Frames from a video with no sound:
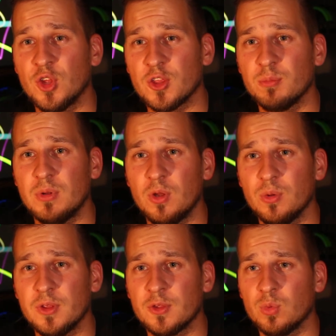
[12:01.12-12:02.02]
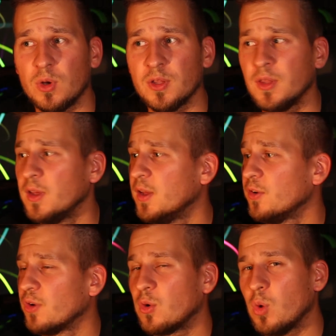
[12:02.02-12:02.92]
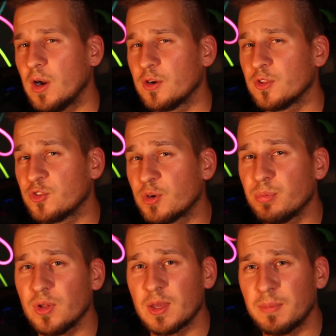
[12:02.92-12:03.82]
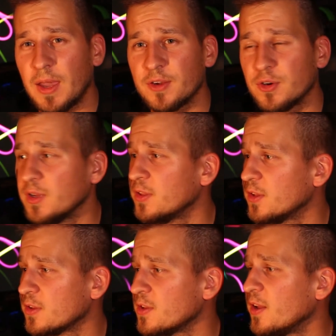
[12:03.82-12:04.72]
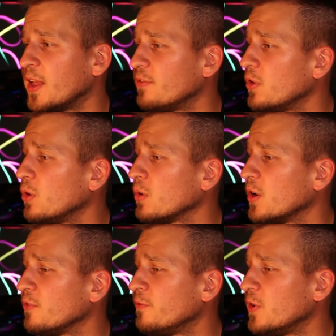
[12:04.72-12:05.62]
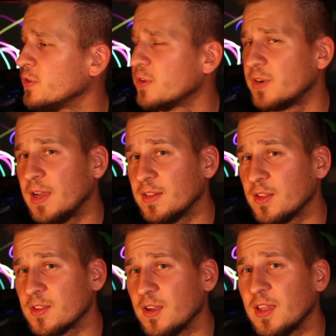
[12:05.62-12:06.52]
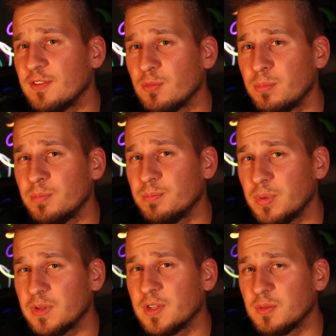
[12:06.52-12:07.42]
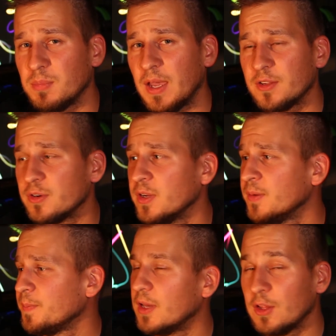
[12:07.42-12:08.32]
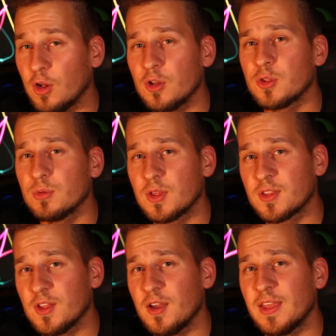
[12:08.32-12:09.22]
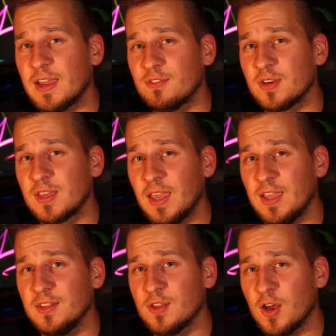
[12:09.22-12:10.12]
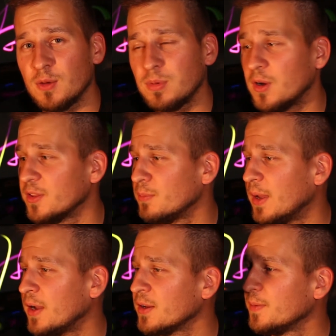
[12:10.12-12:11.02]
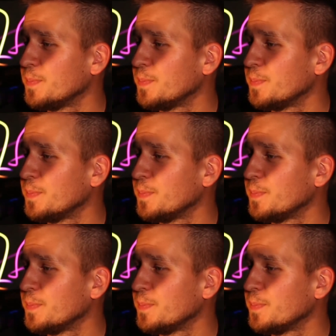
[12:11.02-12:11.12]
just below this one, requires AAA batteries, does not have a low cut filter, and does not have a built-in battery. It also does not have a gain knob on the back.